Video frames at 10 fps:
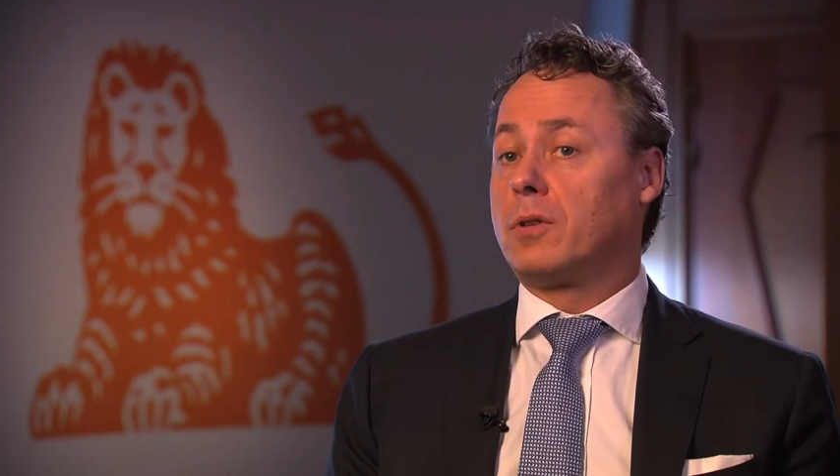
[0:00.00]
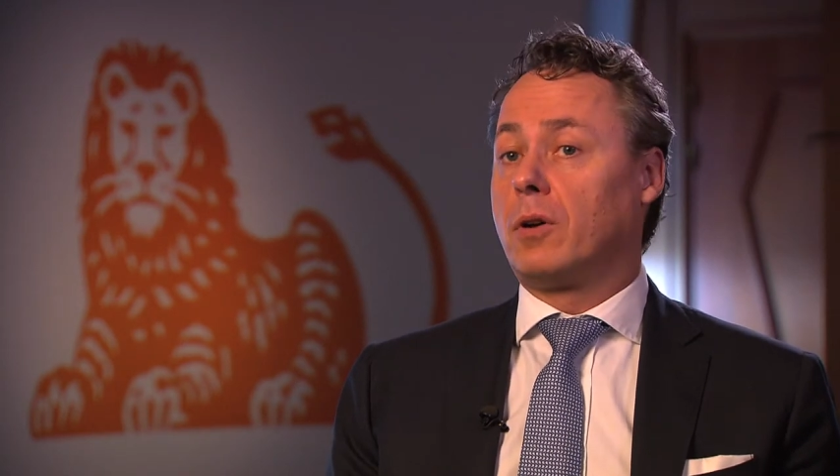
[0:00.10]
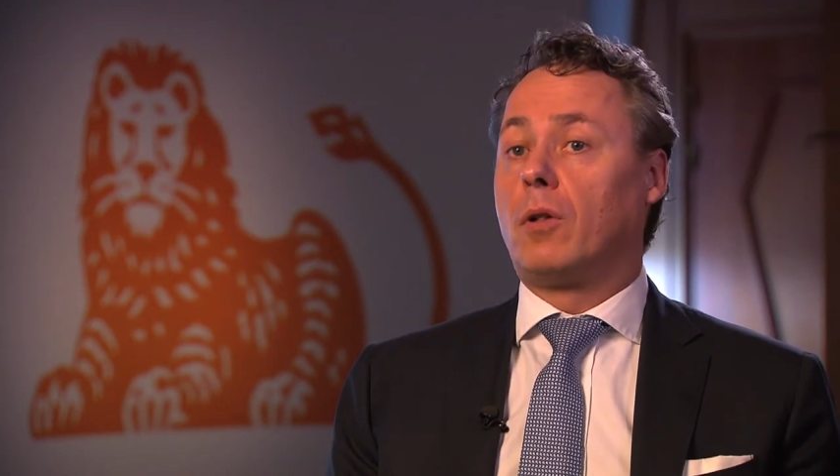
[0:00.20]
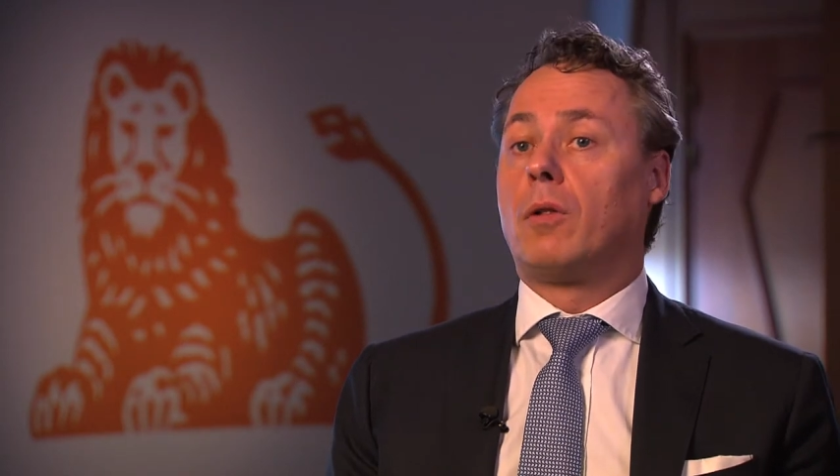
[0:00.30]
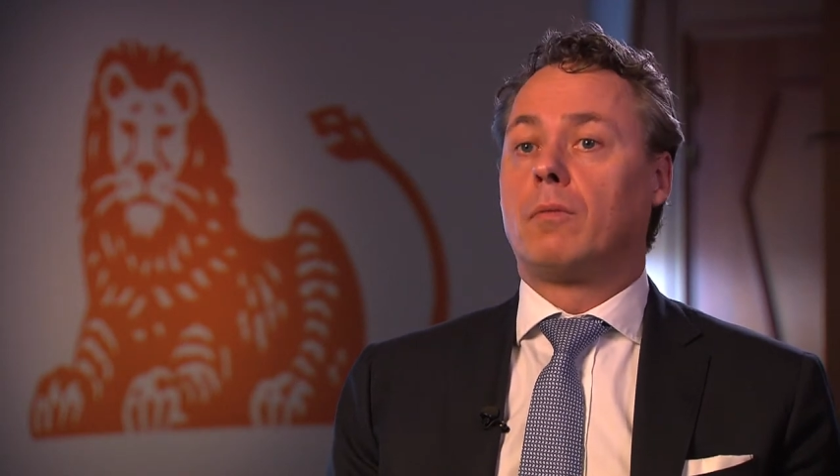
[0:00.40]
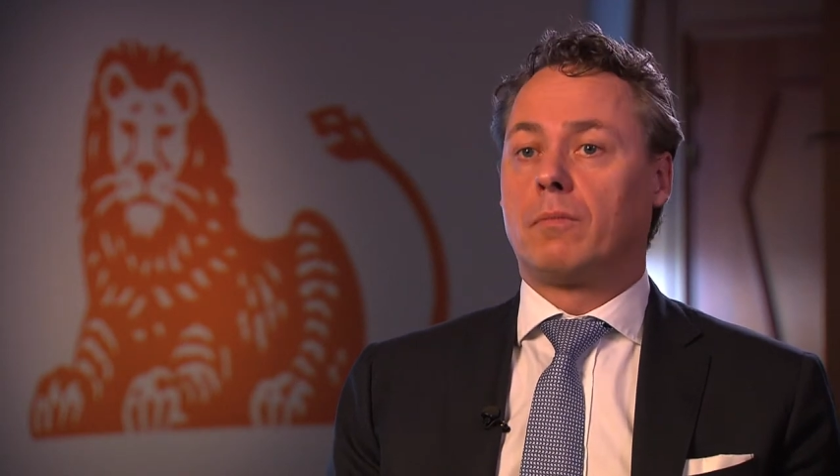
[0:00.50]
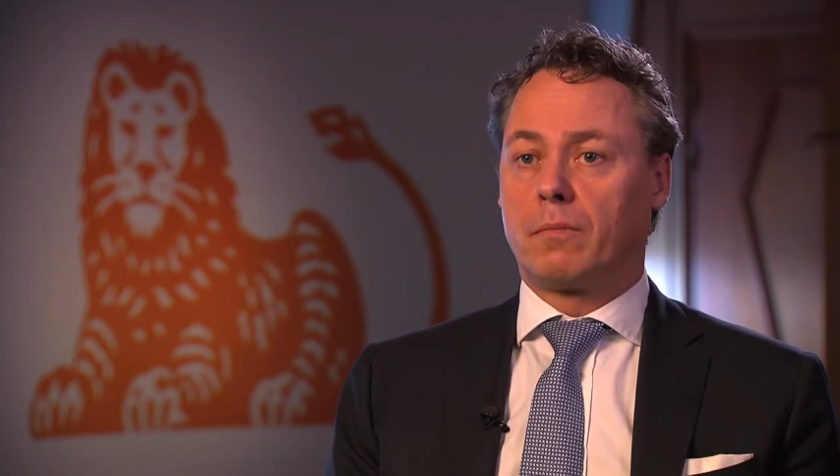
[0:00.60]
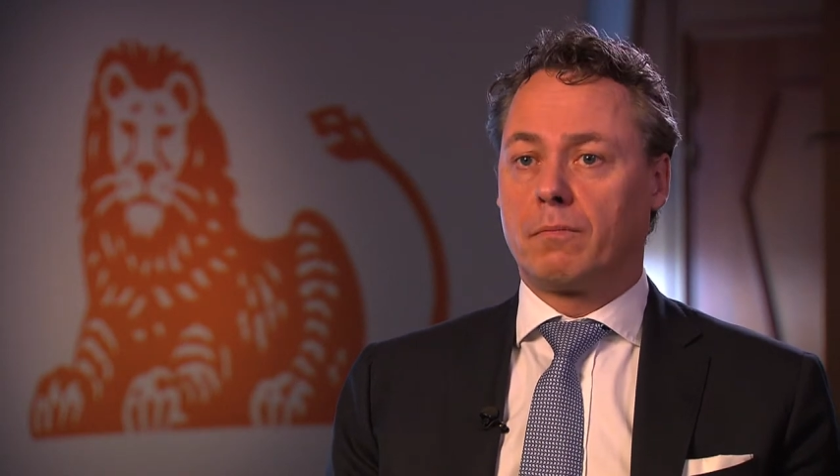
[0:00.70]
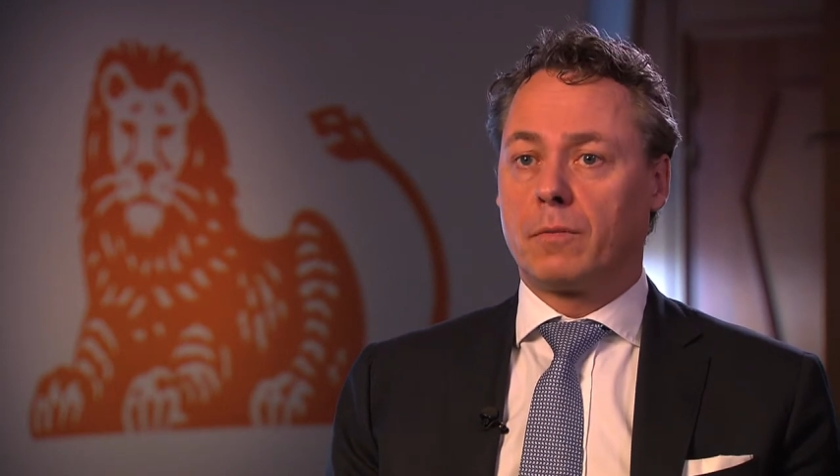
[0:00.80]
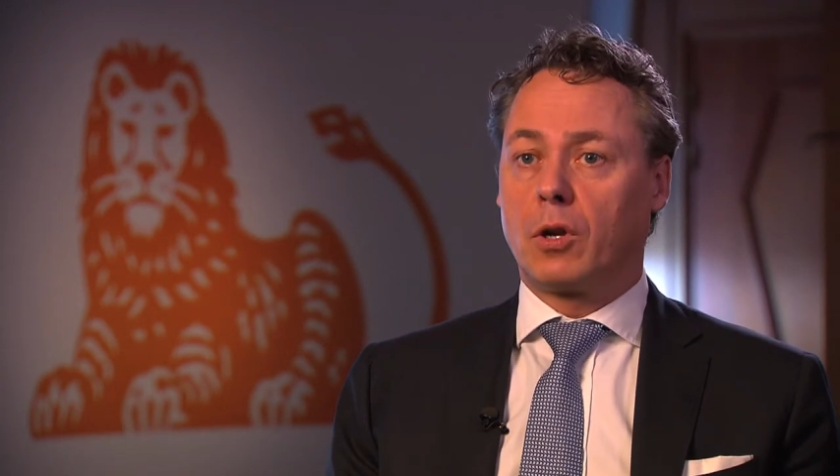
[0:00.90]
the whole
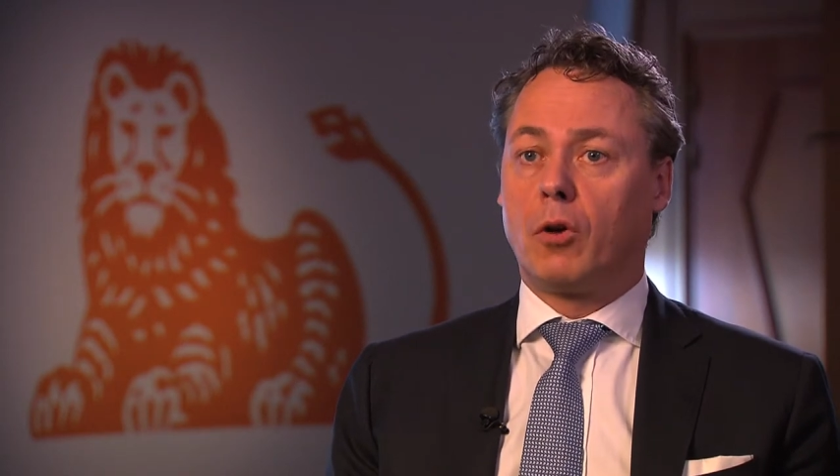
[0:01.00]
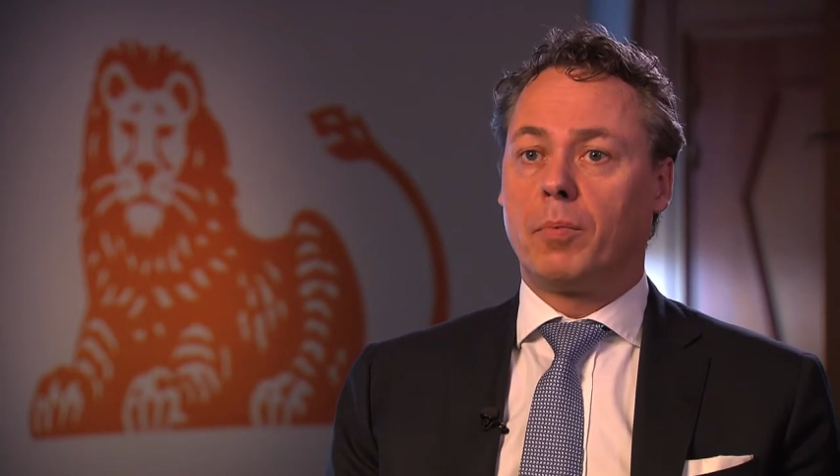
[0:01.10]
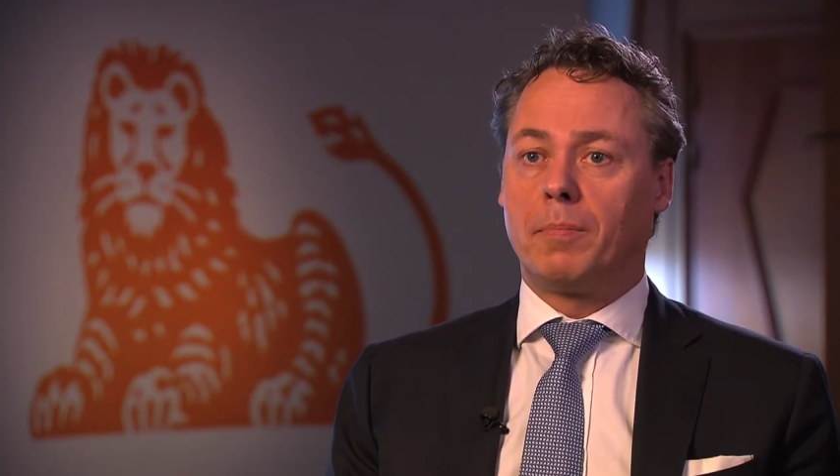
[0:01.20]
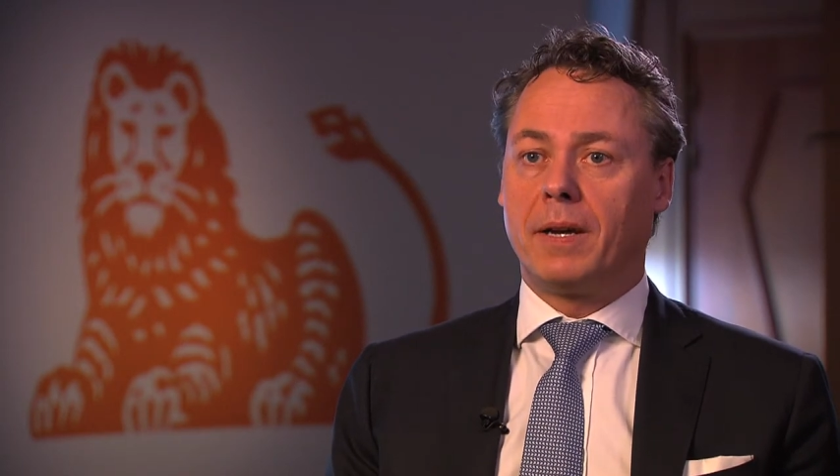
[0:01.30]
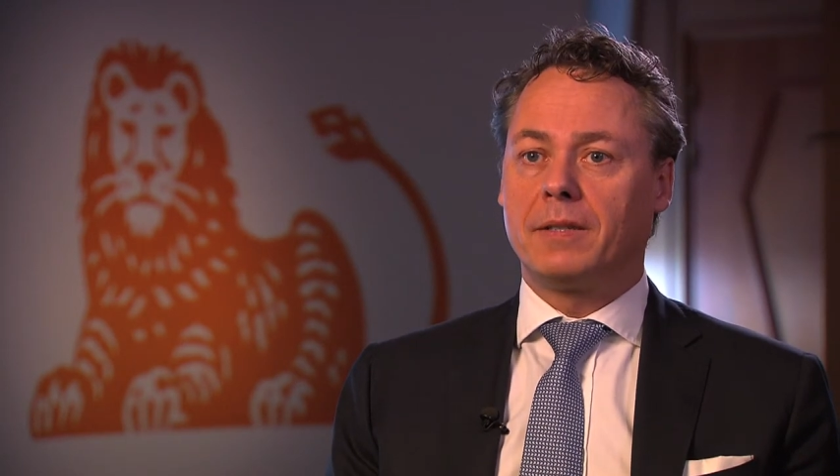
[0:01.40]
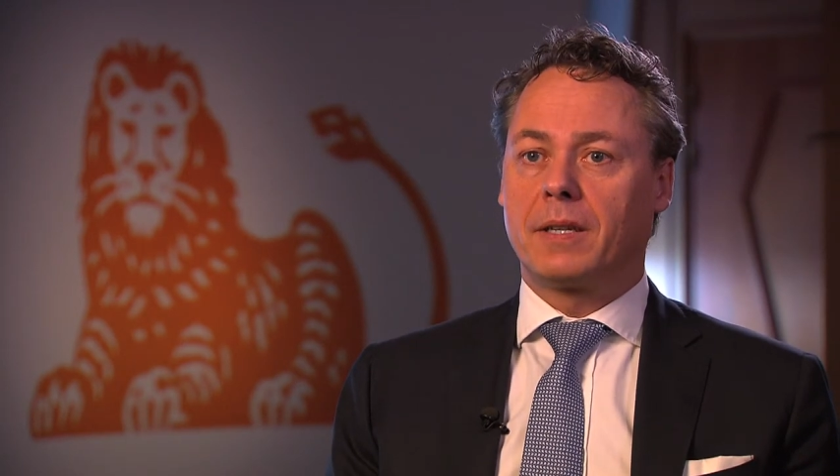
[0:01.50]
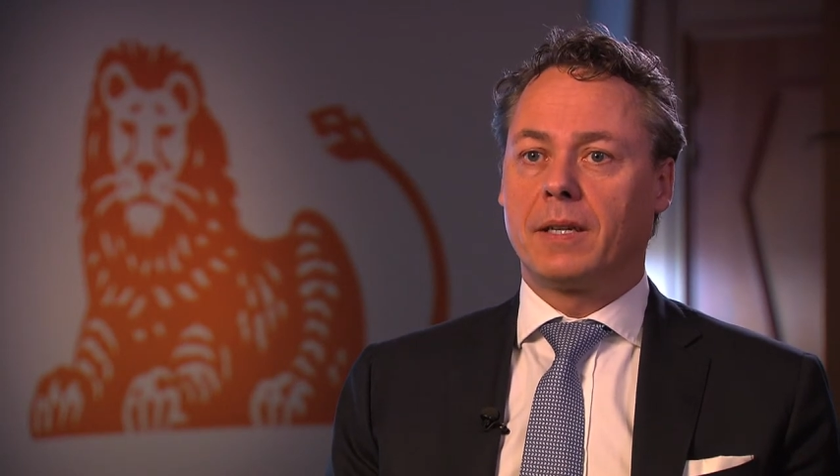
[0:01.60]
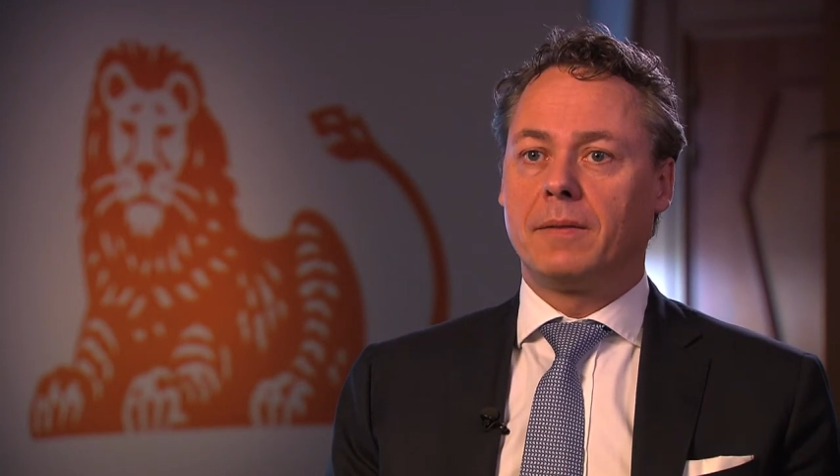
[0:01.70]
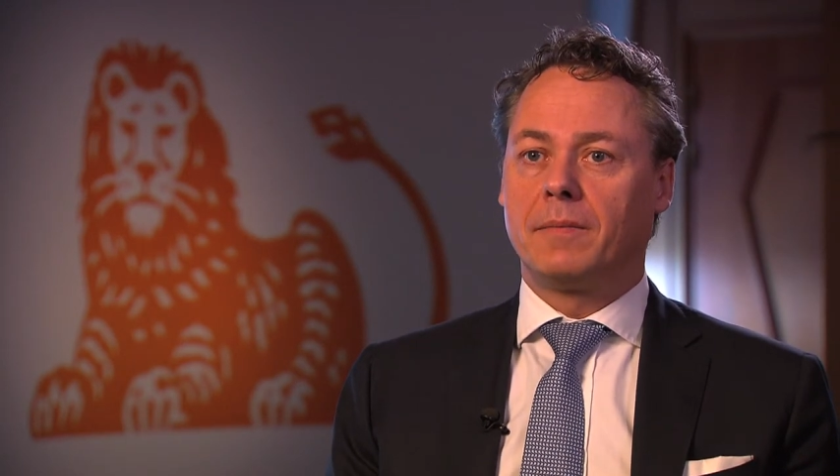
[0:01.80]
globe, basically.